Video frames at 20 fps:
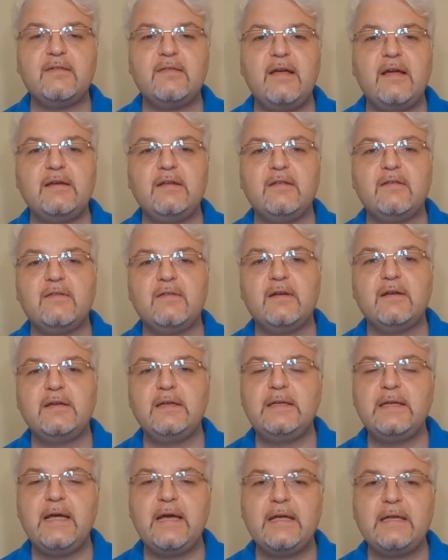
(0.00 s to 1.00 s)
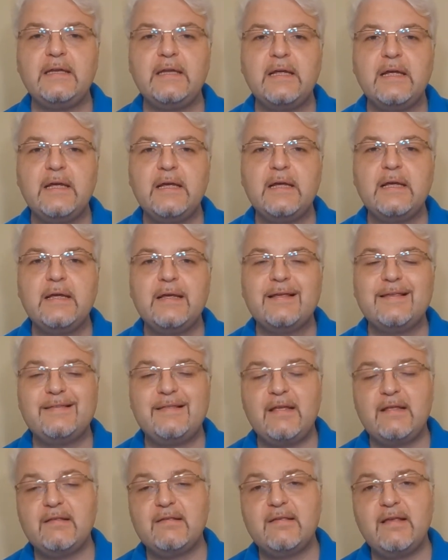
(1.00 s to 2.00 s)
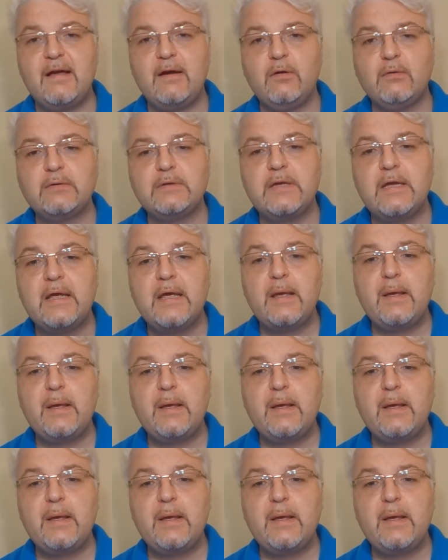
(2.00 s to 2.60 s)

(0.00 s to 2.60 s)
1939 stands out.